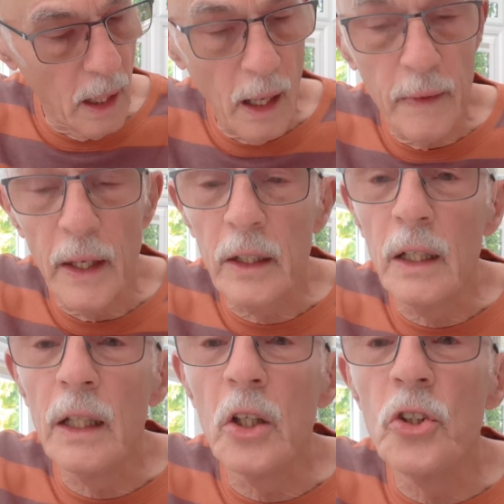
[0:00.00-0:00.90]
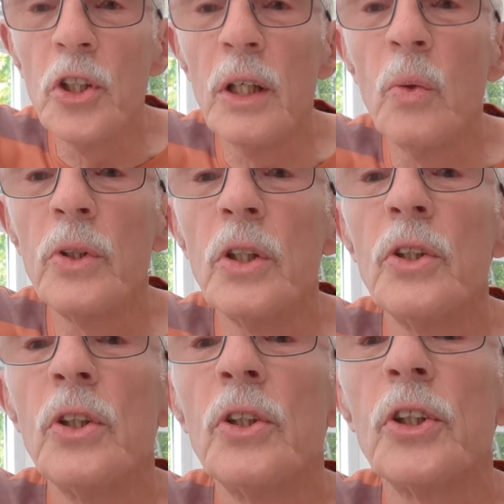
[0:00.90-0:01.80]
And then you need a G, which
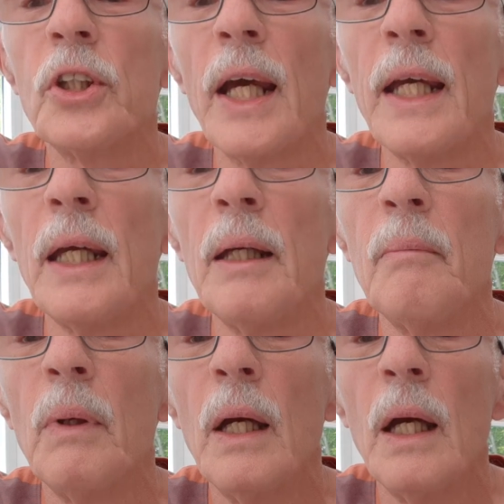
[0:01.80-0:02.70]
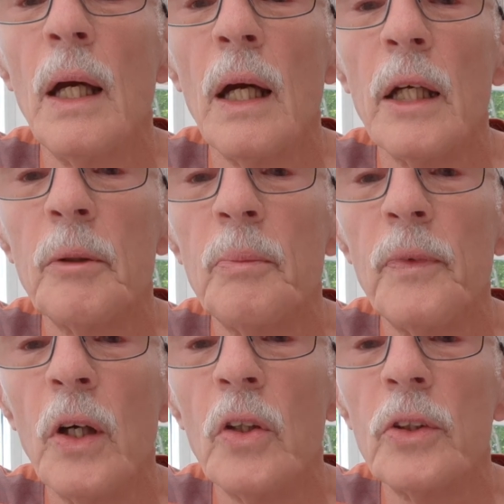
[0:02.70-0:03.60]
is the same as
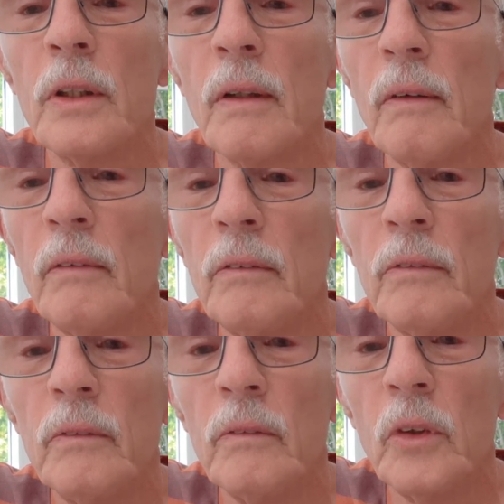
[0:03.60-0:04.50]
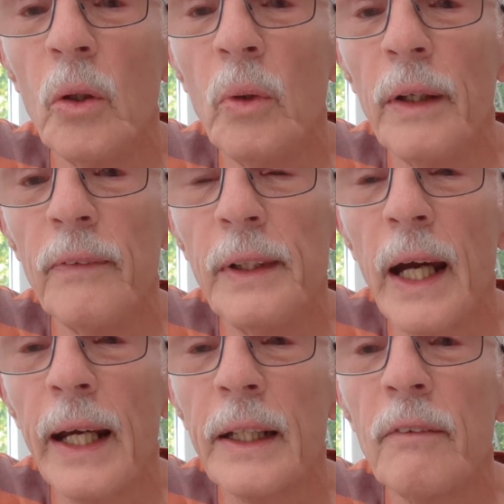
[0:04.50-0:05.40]
those that we're
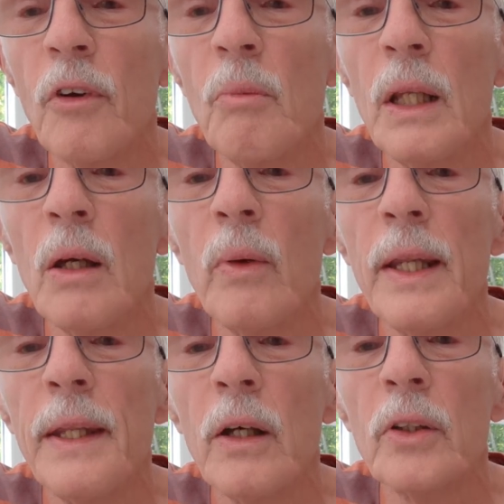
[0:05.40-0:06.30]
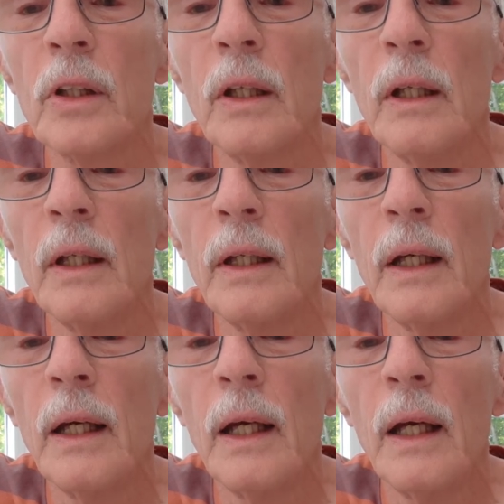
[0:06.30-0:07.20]
now getting familiar with, those. But
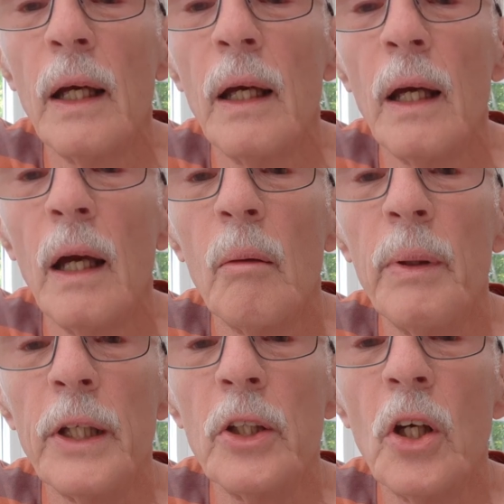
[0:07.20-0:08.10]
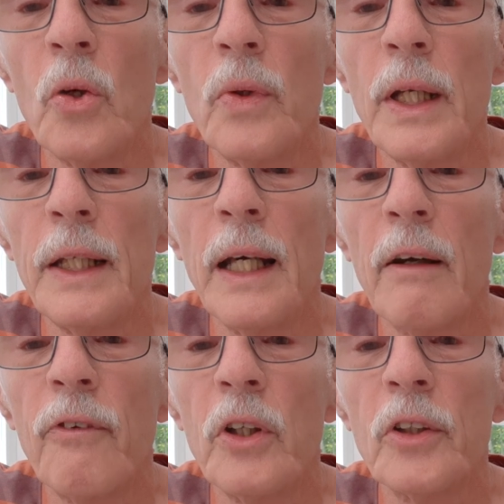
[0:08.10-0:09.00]
you don't need
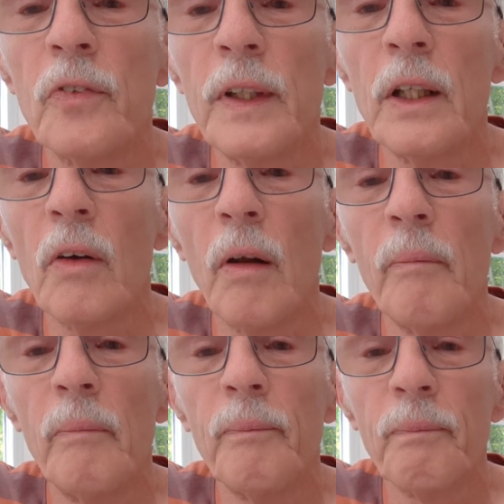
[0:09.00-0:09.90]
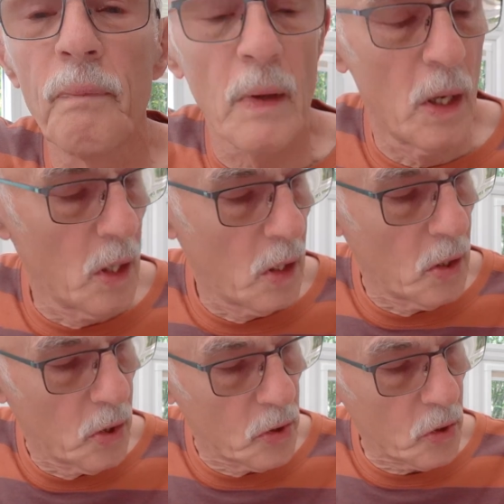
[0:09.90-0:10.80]
that first finger
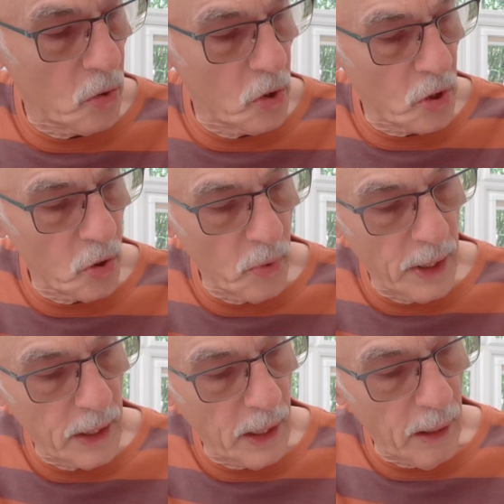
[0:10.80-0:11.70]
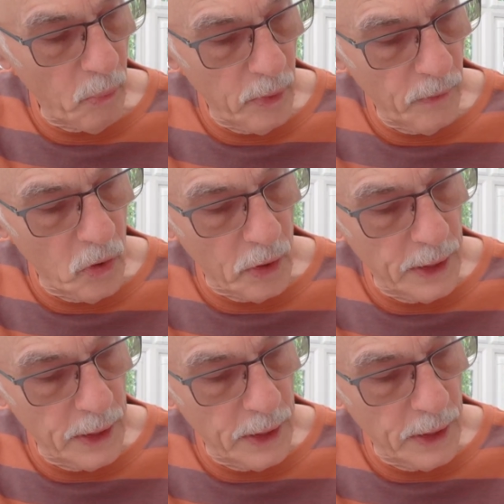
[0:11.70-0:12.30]
on. So just to recap, we've got a